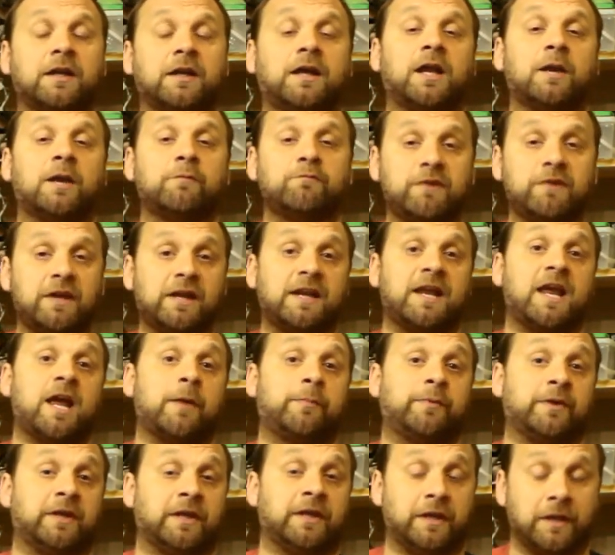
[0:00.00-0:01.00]
and I'm really
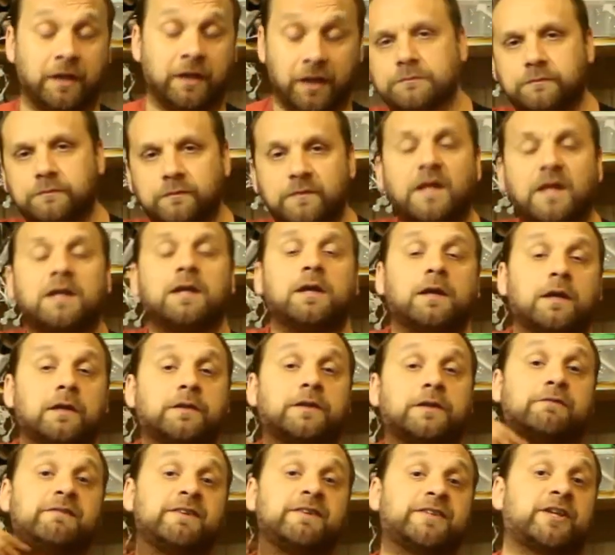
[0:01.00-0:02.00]
happy.
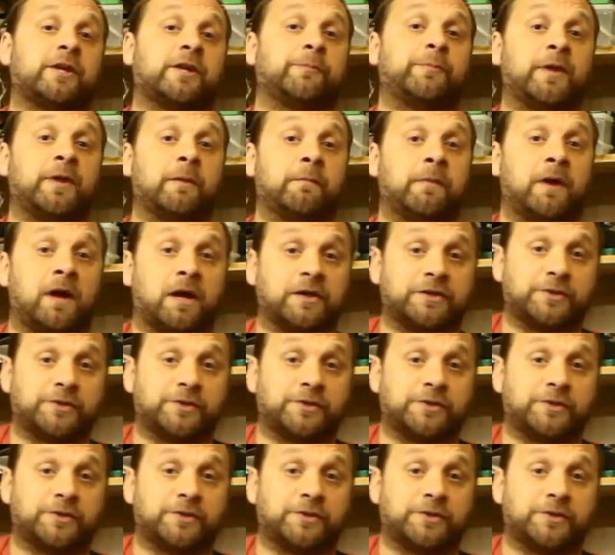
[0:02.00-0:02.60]
There is going to be a Mark